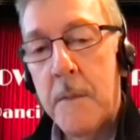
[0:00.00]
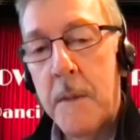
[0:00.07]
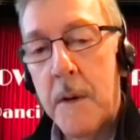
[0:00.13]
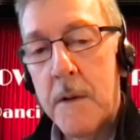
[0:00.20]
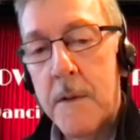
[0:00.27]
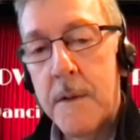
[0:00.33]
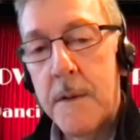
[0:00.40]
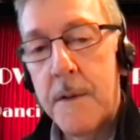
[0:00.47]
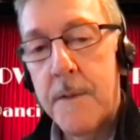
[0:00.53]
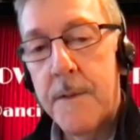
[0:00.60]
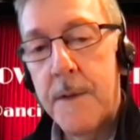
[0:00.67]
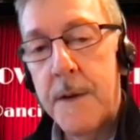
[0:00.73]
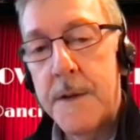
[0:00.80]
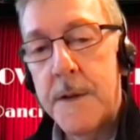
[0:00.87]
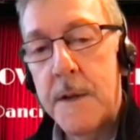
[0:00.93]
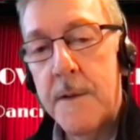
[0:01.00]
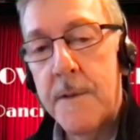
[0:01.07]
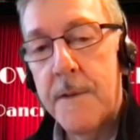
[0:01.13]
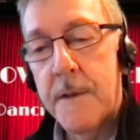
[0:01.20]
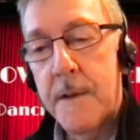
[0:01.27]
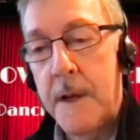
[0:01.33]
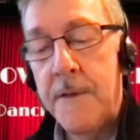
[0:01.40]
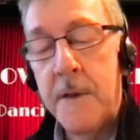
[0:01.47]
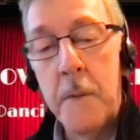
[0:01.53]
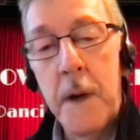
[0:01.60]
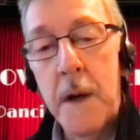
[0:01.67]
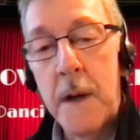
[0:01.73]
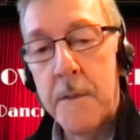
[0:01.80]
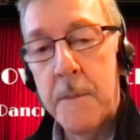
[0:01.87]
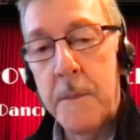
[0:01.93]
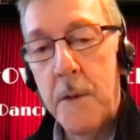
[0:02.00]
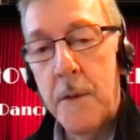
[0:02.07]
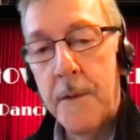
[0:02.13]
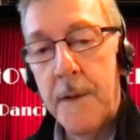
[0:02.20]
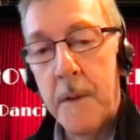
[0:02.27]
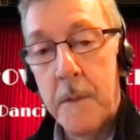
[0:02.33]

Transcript: Morrissey's version of Sleeving Them On is beautiful.